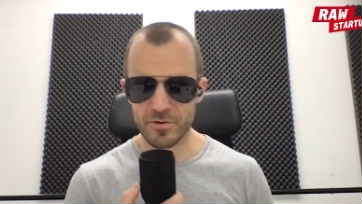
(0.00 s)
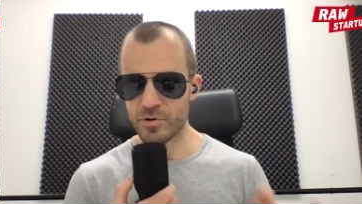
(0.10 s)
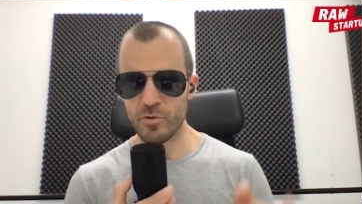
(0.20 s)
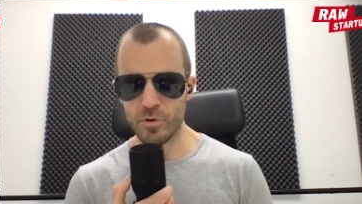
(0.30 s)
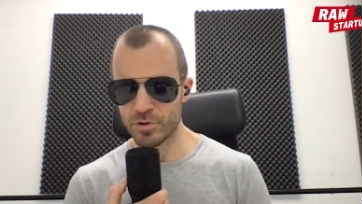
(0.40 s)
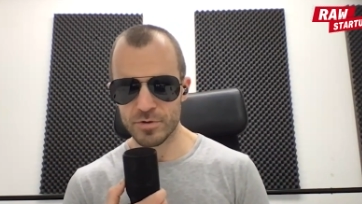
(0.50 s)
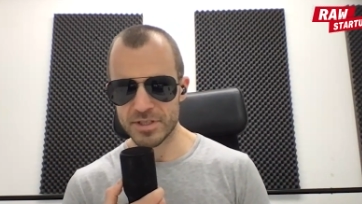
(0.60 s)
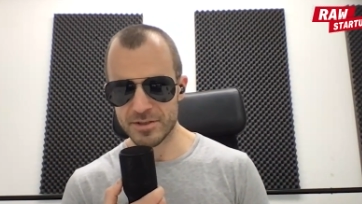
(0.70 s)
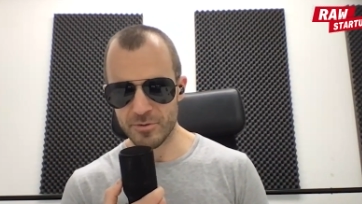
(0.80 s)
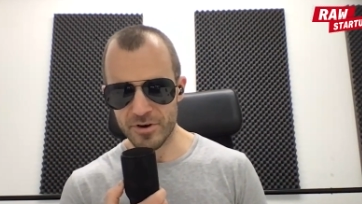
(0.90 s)
or a grocery
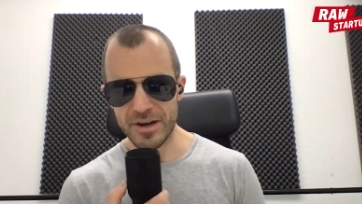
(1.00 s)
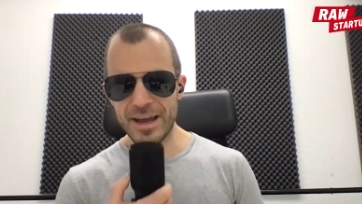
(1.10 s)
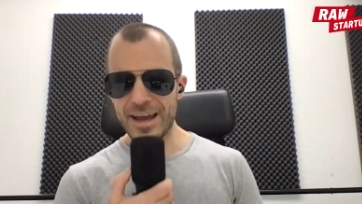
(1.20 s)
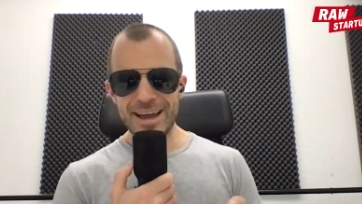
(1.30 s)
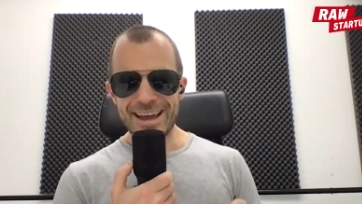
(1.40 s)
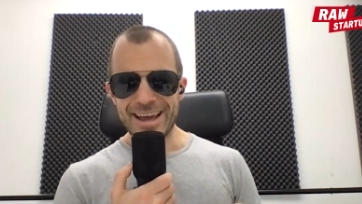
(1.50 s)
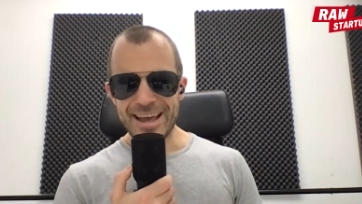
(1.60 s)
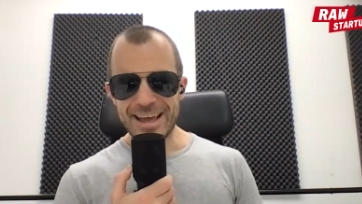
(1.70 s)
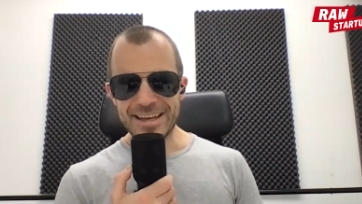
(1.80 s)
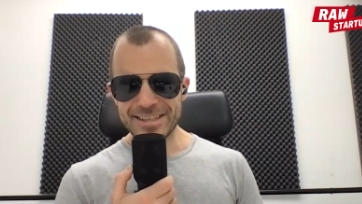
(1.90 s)
store,
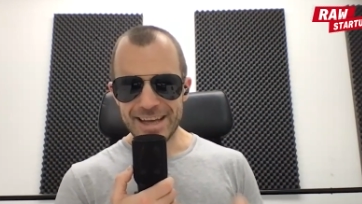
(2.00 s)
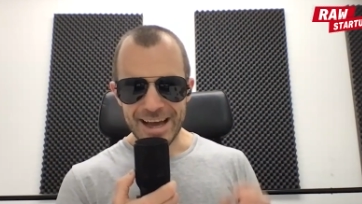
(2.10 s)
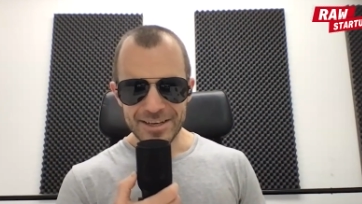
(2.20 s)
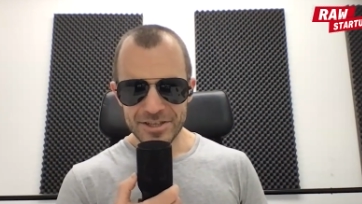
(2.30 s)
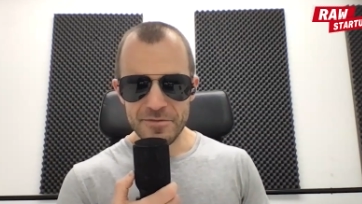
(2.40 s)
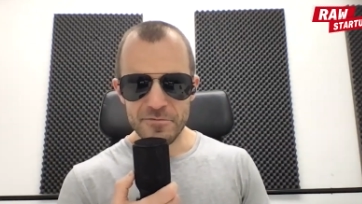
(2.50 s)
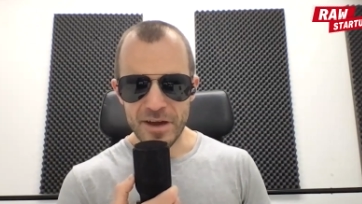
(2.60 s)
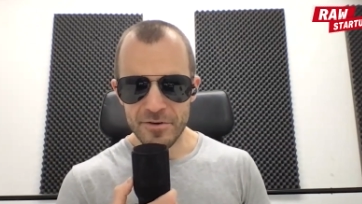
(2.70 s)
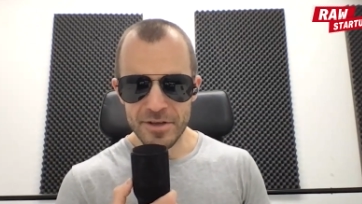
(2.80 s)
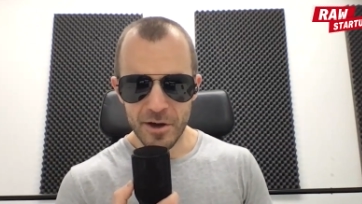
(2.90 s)
it is actually
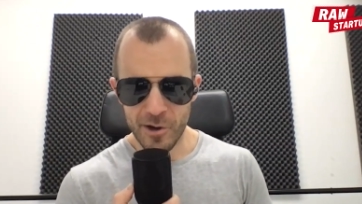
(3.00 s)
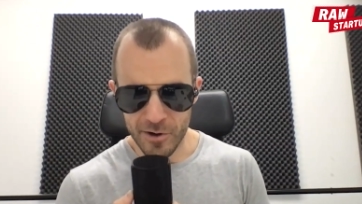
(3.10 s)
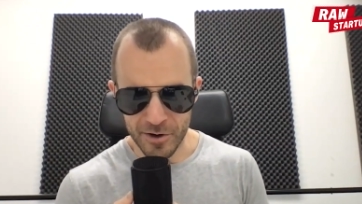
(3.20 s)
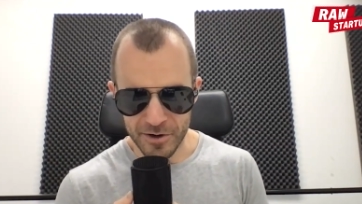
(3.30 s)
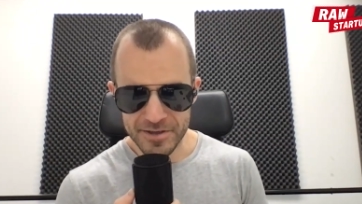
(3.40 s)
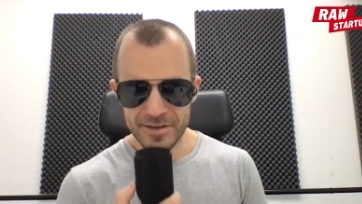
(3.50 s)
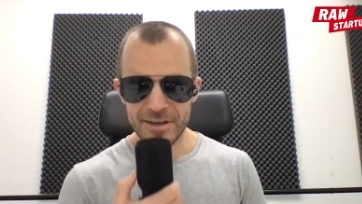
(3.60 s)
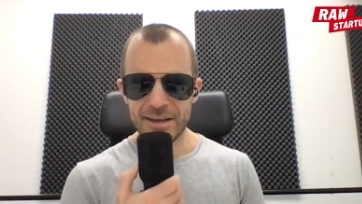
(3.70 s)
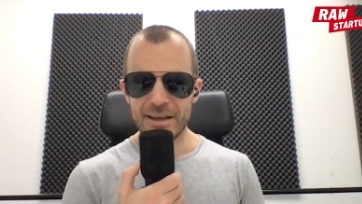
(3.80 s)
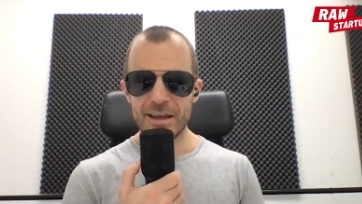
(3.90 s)
very hard
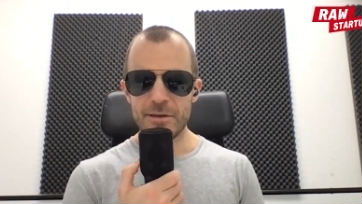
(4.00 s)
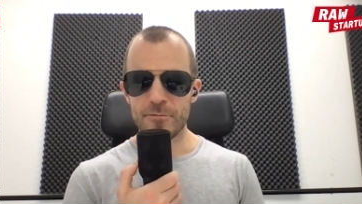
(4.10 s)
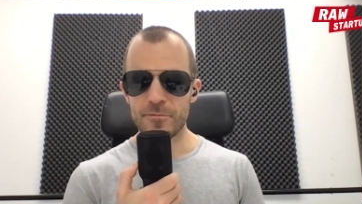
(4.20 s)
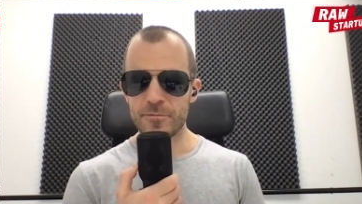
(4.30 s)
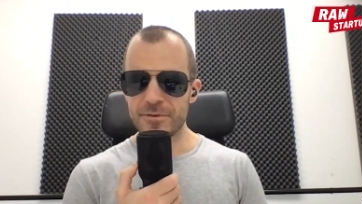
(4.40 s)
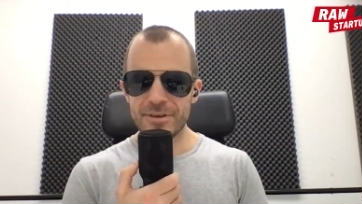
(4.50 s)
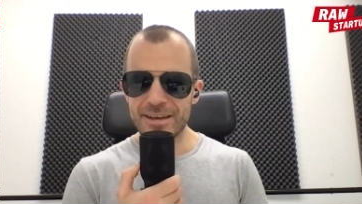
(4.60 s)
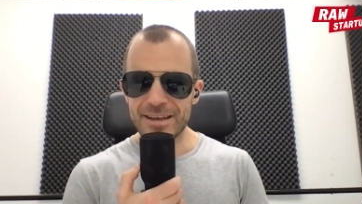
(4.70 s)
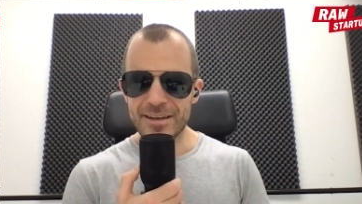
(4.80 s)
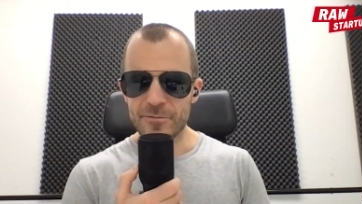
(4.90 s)
if
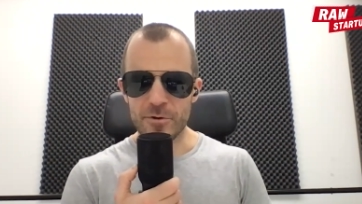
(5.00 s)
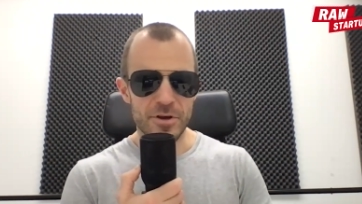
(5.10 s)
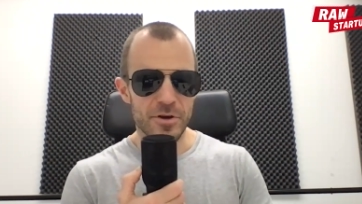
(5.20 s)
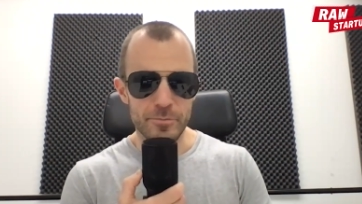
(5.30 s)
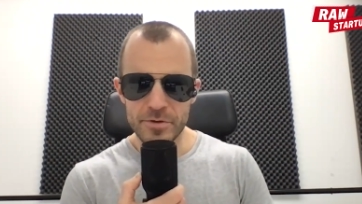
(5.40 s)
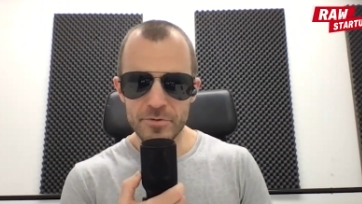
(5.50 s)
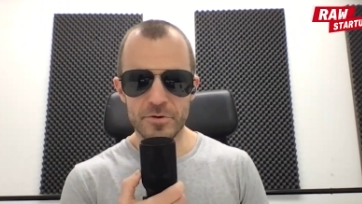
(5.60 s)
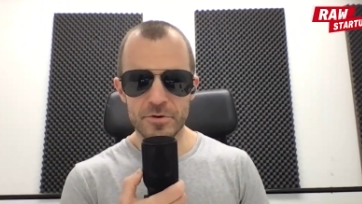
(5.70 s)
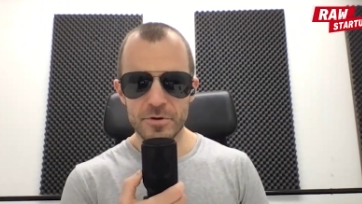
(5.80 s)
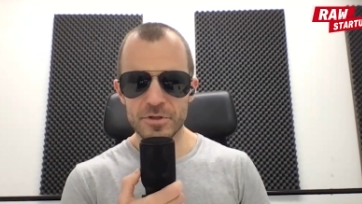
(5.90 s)
for a
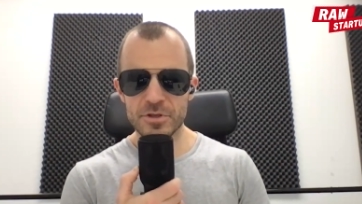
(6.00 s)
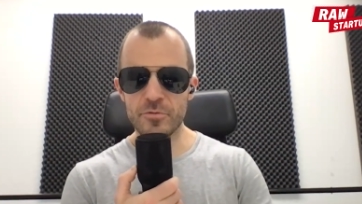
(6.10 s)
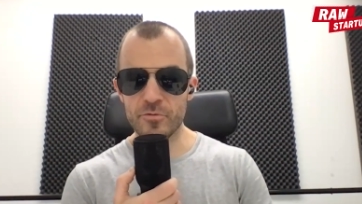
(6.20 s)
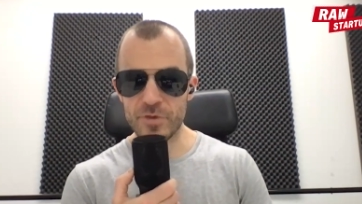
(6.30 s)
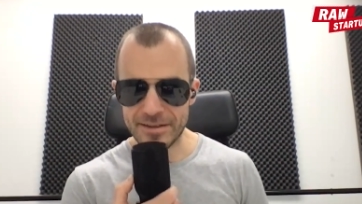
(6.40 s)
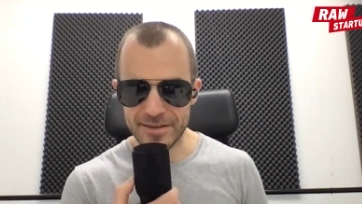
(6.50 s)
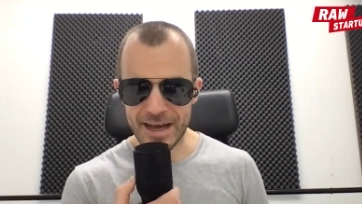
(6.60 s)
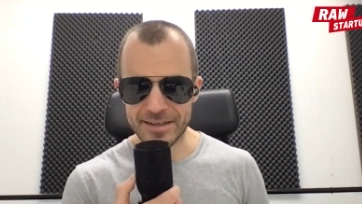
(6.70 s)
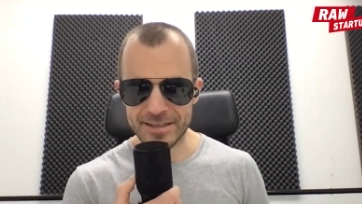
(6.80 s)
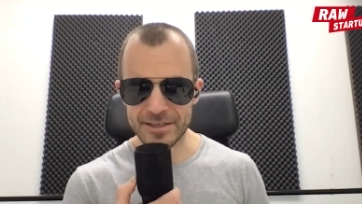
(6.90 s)
computer to read
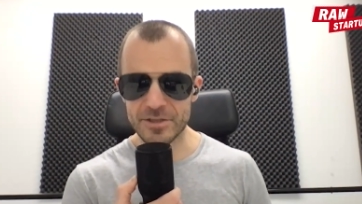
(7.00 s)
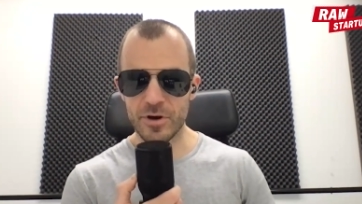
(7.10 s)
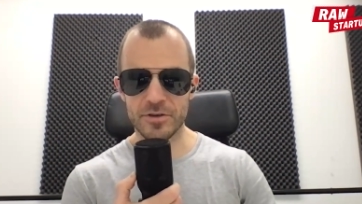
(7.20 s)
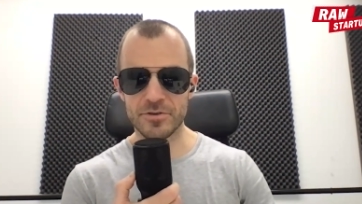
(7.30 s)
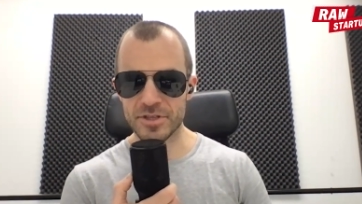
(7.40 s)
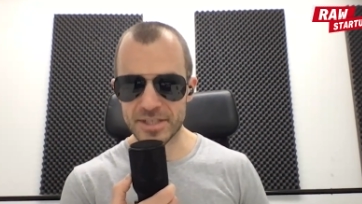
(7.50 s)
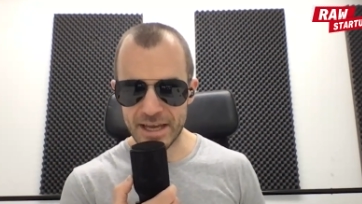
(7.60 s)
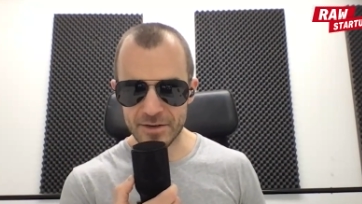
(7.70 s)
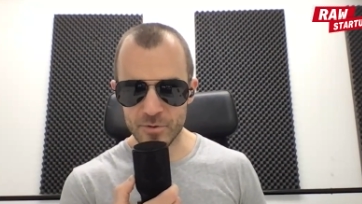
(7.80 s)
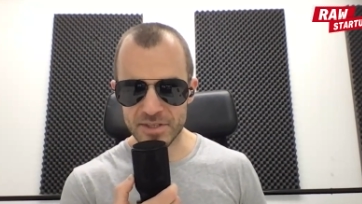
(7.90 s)
that and to
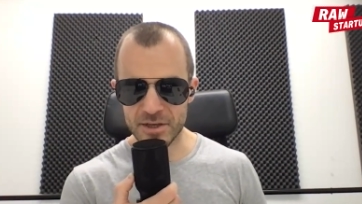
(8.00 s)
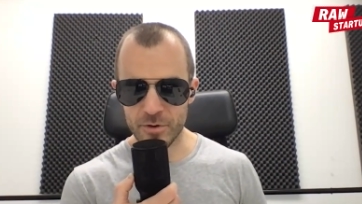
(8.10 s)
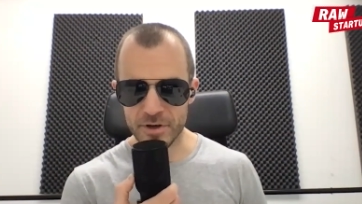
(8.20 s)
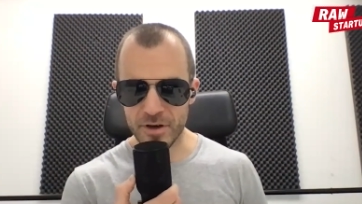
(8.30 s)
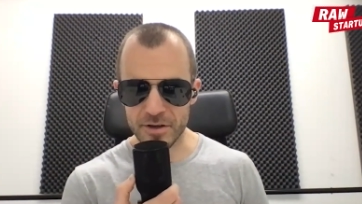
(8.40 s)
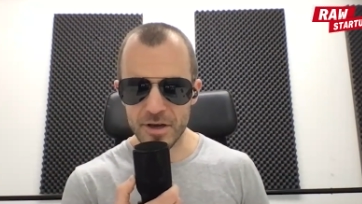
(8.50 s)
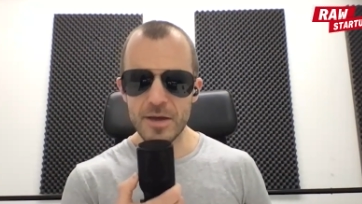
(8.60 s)
understand what's going on